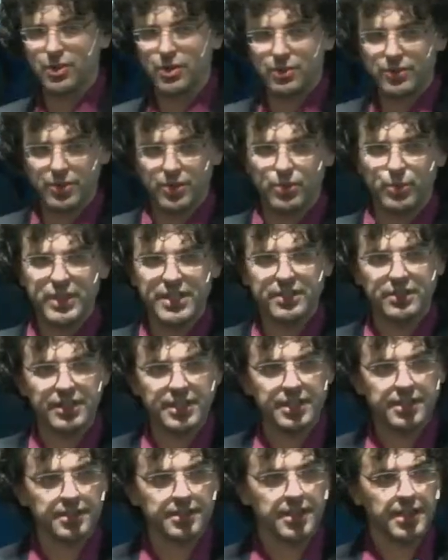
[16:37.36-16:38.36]
your
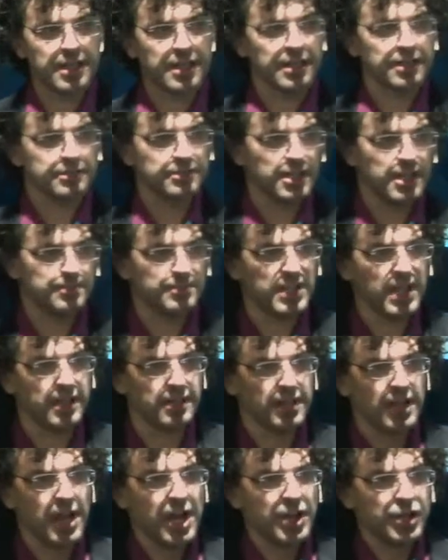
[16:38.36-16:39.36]
weekly
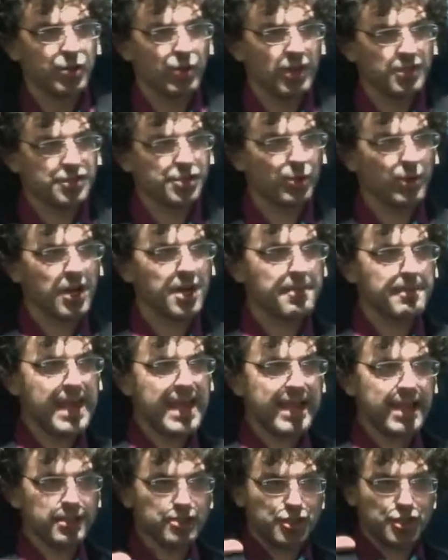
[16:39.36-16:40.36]
update. You also want to
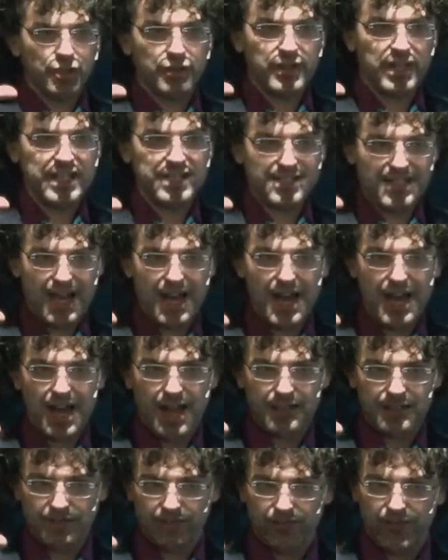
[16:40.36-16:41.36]
make it sure that it's
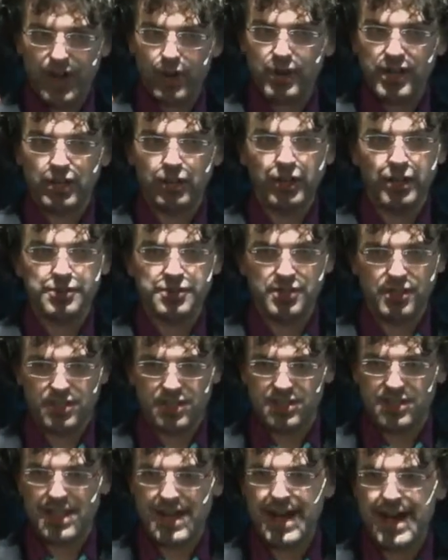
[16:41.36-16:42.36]
very close to
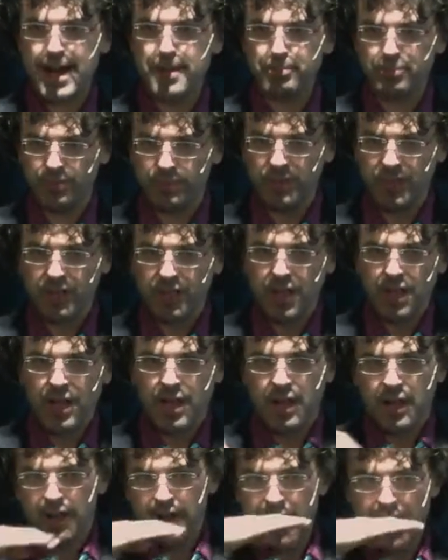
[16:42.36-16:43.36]
the top,
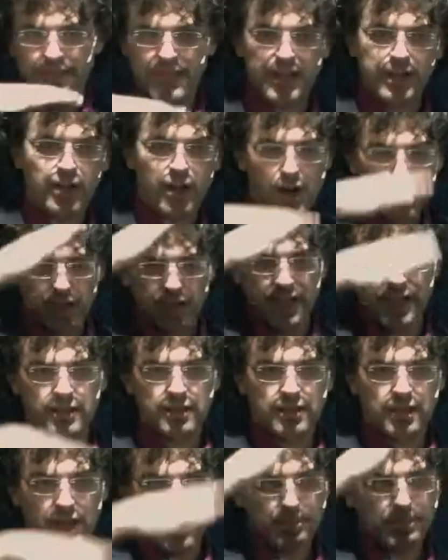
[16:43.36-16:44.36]
and they call
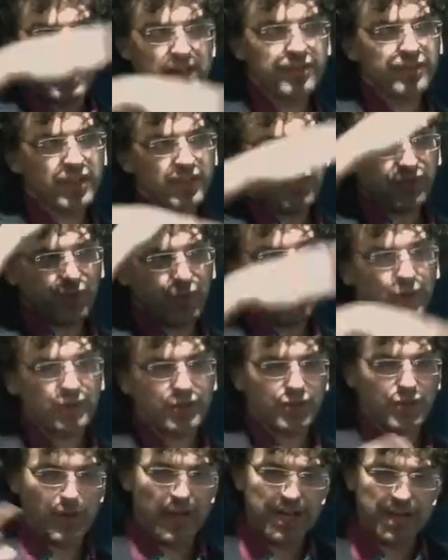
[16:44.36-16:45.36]
it above the
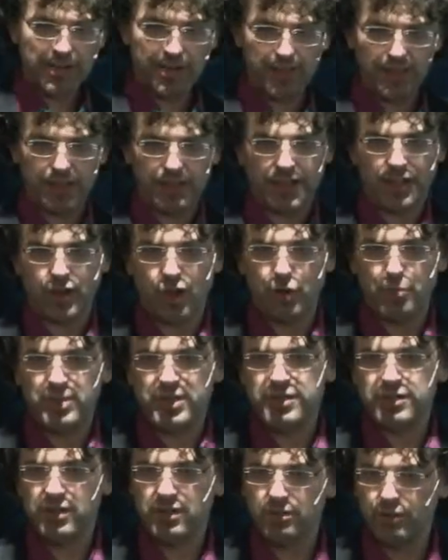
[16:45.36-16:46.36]
fold. So anything like
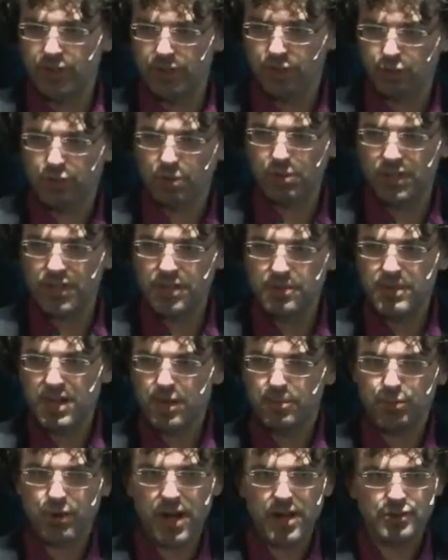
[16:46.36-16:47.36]
open your normal
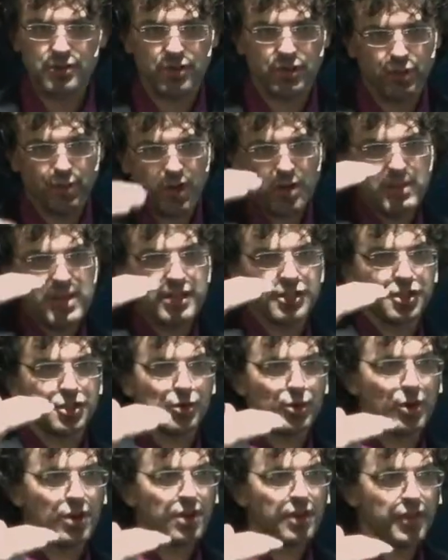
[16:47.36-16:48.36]
email browser, you want to make
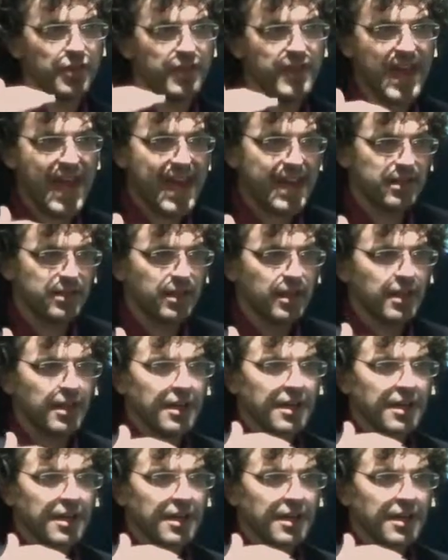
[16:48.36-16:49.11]
sure that